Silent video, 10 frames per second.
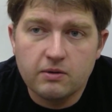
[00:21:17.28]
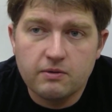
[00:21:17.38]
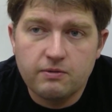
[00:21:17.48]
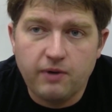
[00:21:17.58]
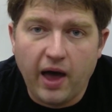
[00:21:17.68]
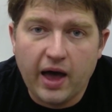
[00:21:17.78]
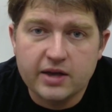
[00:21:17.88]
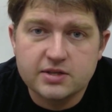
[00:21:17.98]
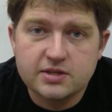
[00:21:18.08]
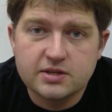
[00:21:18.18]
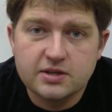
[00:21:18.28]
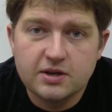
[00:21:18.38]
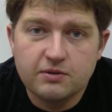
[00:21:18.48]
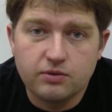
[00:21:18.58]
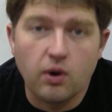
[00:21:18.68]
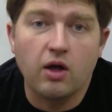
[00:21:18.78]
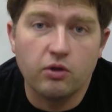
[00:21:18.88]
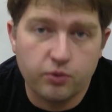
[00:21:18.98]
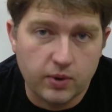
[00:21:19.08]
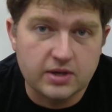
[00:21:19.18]
fast for
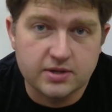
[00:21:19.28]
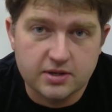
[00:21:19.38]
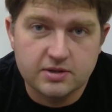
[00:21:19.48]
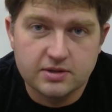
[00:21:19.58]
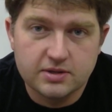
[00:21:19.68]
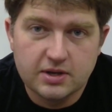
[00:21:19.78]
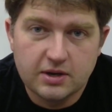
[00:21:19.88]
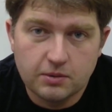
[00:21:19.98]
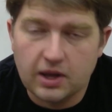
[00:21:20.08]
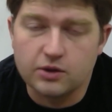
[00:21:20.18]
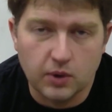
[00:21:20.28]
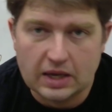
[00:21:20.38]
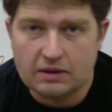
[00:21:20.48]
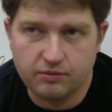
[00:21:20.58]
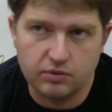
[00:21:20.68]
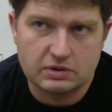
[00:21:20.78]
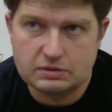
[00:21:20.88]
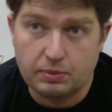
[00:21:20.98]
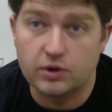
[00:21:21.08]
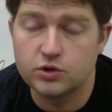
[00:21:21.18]
health reasons. We're not doing it for
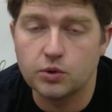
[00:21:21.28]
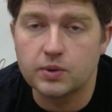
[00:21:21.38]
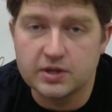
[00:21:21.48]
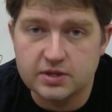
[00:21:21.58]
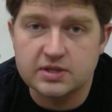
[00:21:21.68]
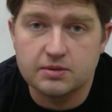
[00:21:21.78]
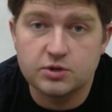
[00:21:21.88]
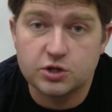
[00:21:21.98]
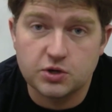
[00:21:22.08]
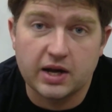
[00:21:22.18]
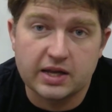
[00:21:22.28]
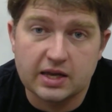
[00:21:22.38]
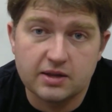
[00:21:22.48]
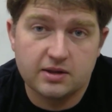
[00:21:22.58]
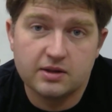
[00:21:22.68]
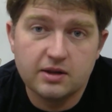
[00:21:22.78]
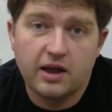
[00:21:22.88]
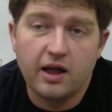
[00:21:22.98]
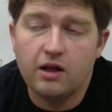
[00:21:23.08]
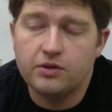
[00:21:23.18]
spiritual reasons. I'm just trying to get
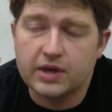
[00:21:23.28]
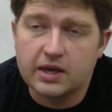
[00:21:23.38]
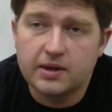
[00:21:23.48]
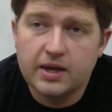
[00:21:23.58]
healthy.